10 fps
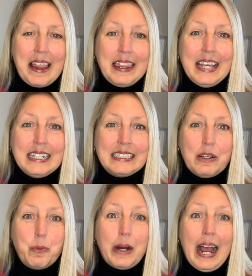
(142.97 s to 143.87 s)
thinks
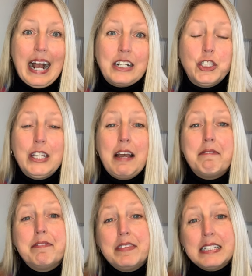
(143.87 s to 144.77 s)
that we're actually at
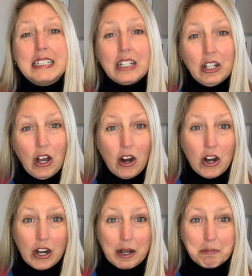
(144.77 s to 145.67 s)
physical
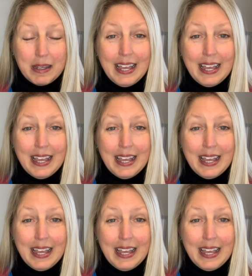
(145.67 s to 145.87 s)
harm.